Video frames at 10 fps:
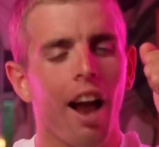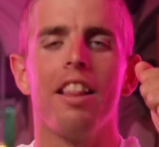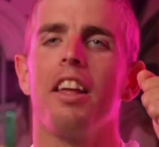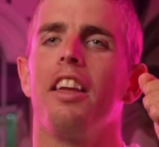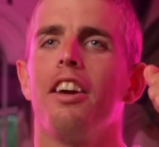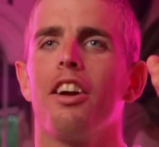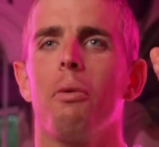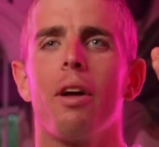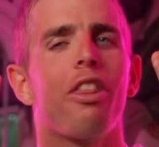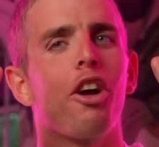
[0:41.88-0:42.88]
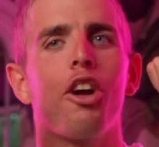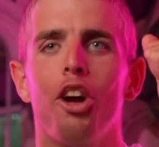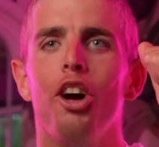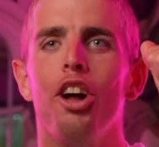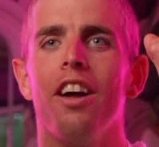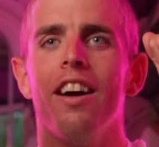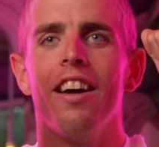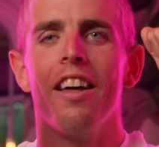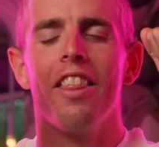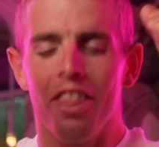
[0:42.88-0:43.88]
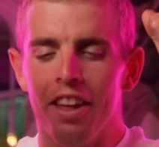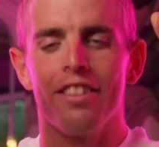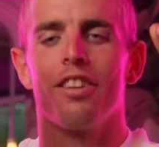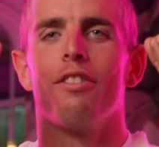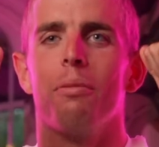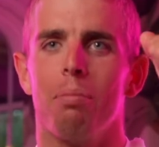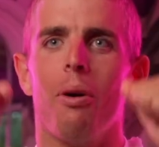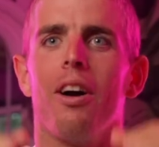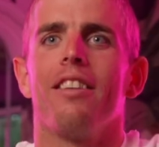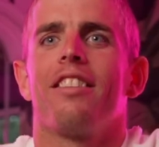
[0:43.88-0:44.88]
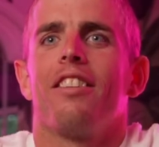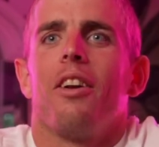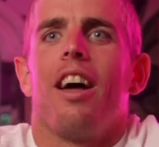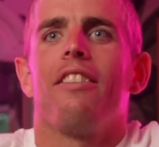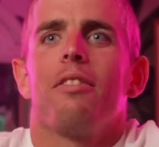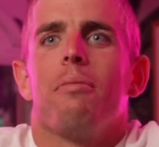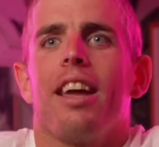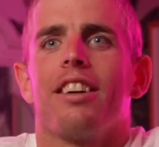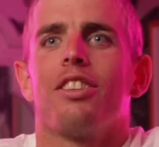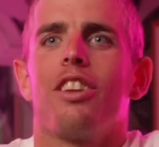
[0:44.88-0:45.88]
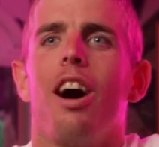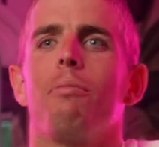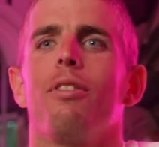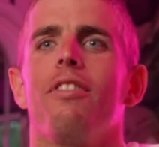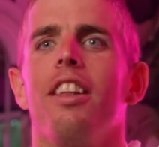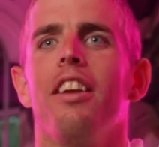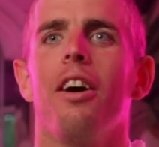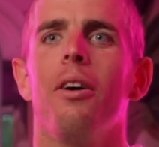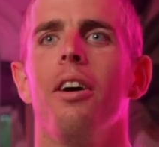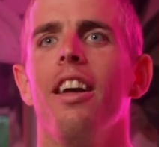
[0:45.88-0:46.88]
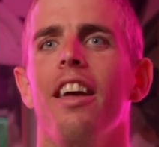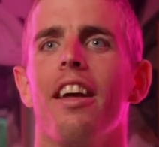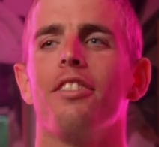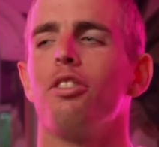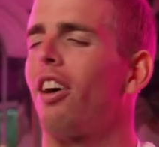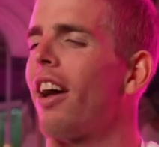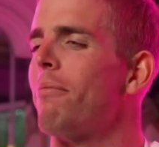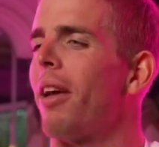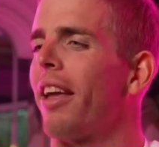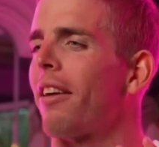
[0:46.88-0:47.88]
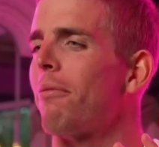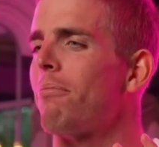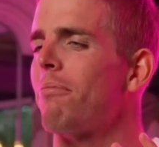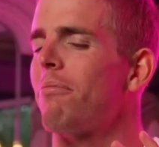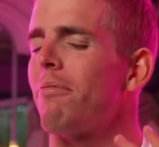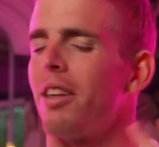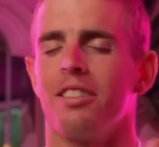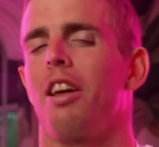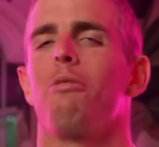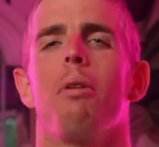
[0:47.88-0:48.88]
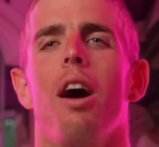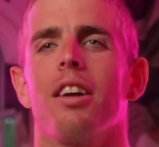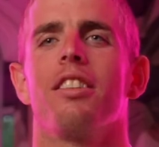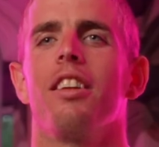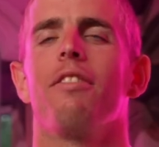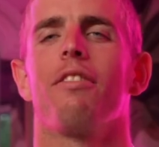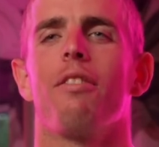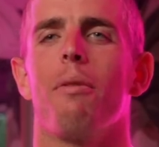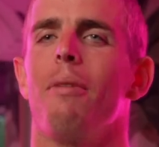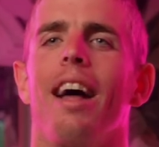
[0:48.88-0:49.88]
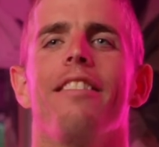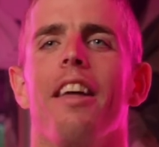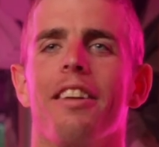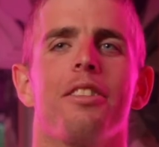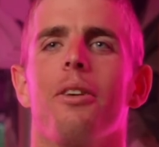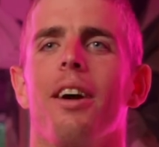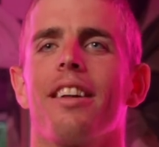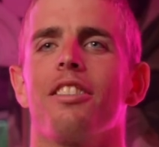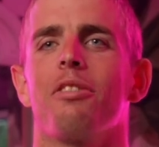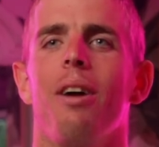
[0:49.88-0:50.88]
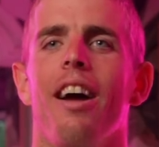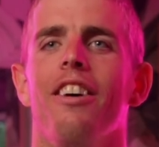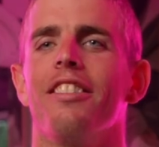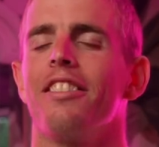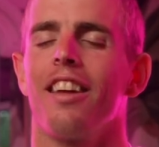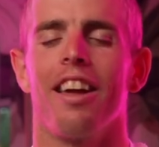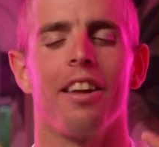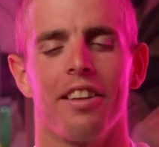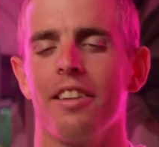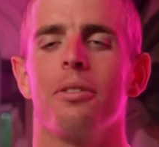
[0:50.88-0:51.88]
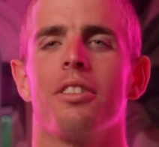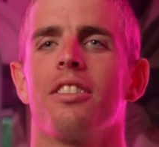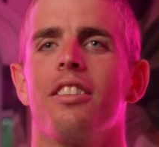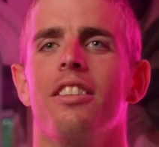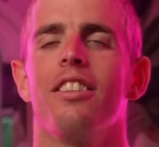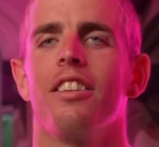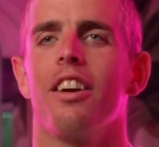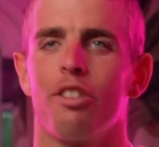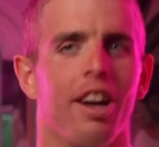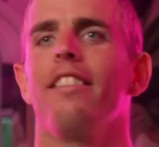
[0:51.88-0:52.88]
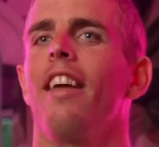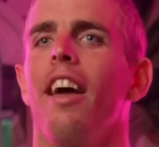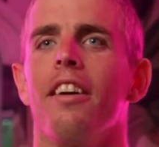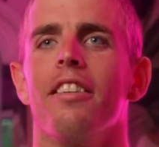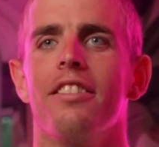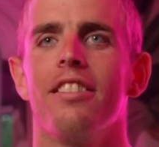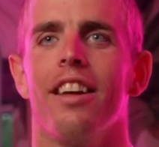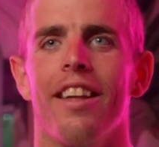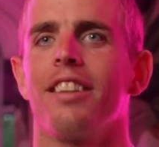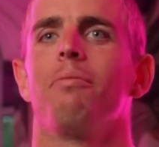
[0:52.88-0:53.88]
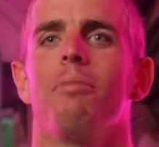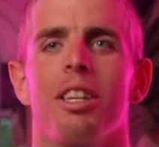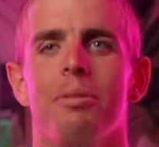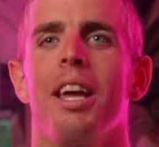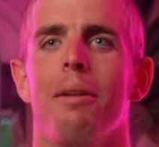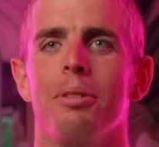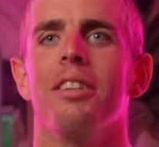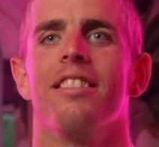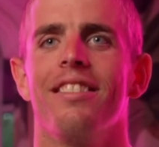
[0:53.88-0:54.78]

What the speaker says: finally here with a good thing to report. Don't have to make a somber video and try and make it sound positive from a bad day. So I can smile and say it was a great day, and that makes me happy.